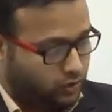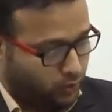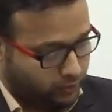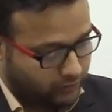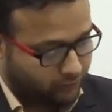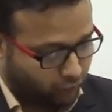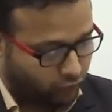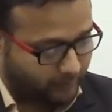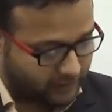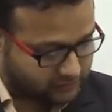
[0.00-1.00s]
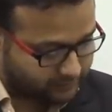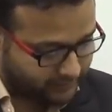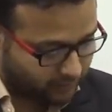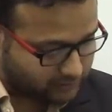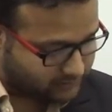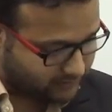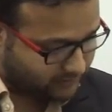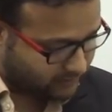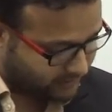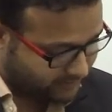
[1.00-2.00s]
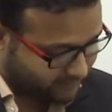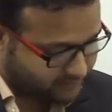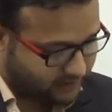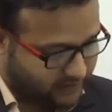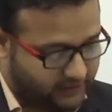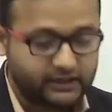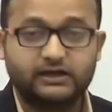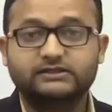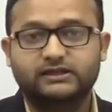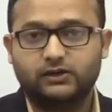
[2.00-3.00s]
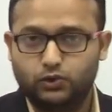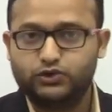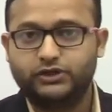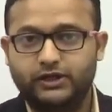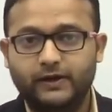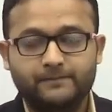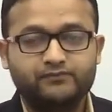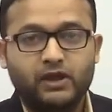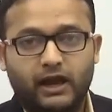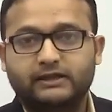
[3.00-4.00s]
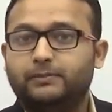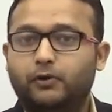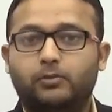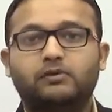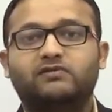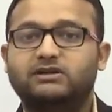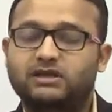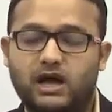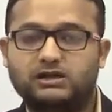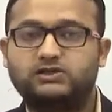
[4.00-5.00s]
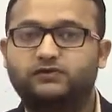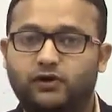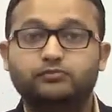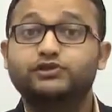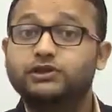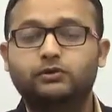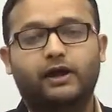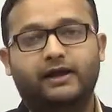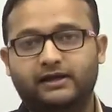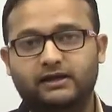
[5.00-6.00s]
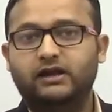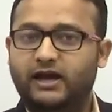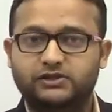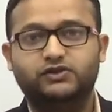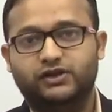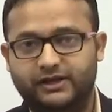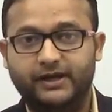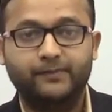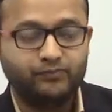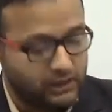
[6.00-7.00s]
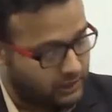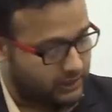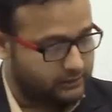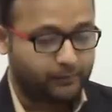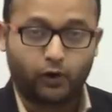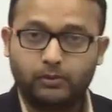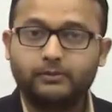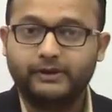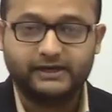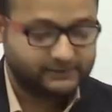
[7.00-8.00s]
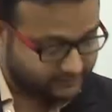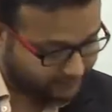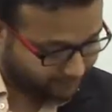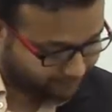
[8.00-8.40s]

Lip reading: total 4 marks because it was a linked answer question and the problem was asked from Geotechnical Engineering. And the problem is,